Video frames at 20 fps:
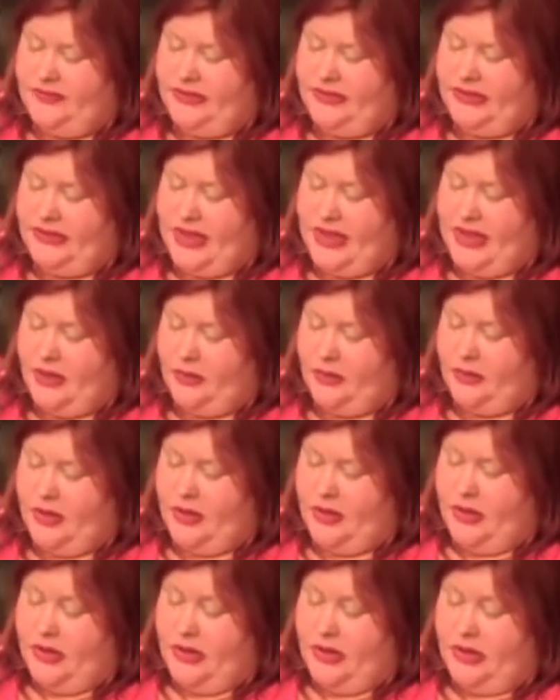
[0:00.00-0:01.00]
"Flee now.
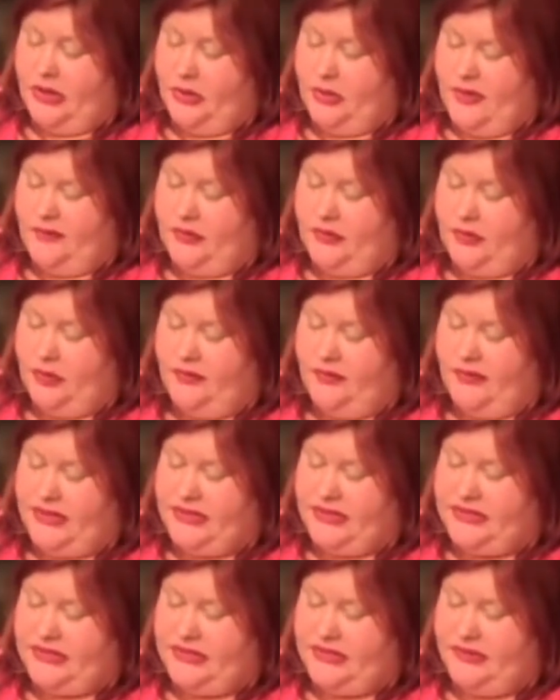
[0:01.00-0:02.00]
You have 2 of
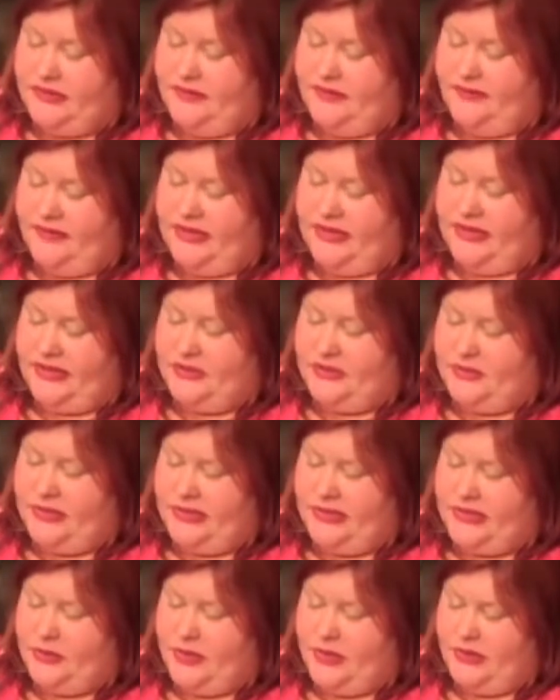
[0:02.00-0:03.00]
us. Flee this
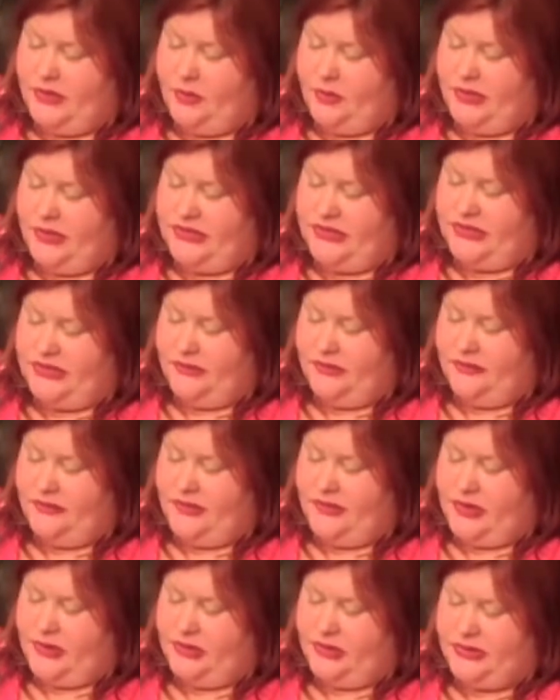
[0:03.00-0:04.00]
place while your blood still
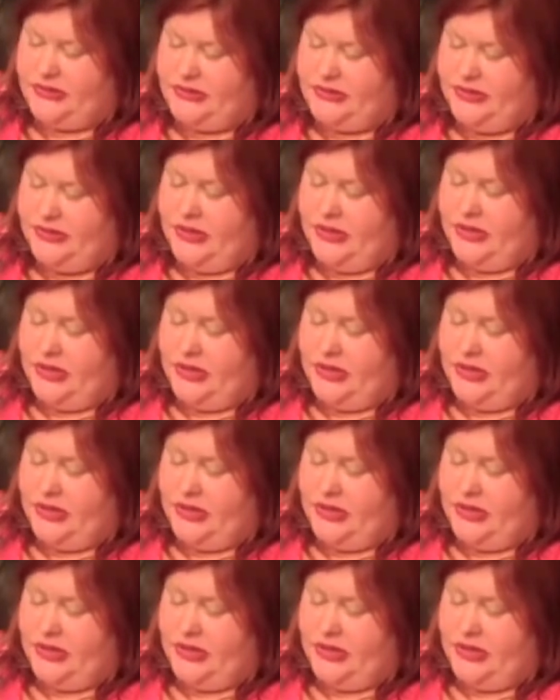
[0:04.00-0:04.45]
flows."